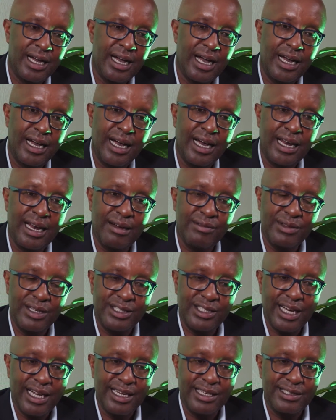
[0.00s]
I love
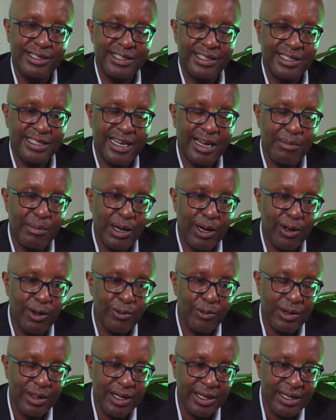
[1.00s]
the challenges that come
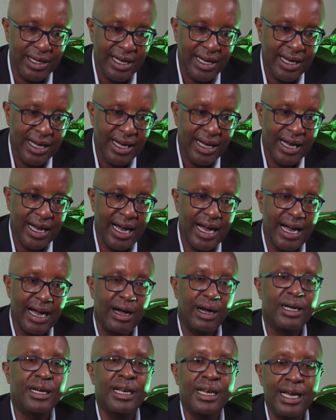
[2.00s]
along with it.
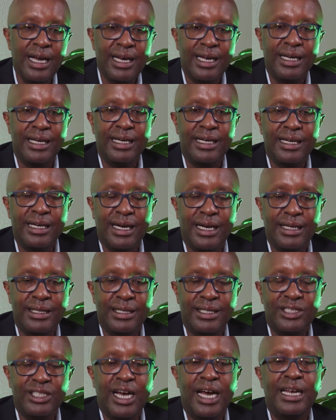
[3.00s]
Clearly,
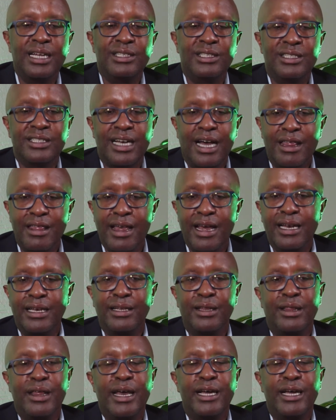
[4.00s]
the challenges are then